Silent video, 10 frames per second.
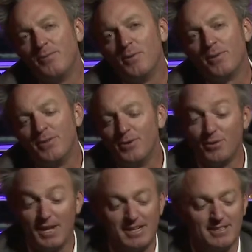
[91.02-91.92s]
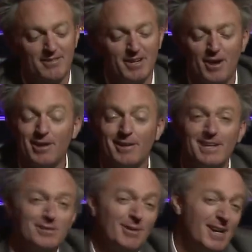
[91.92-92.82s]
for your Thanksgiving
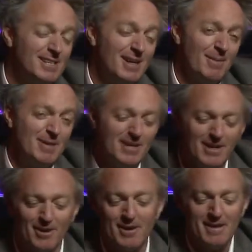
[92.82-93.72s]
holidays or any time of the year.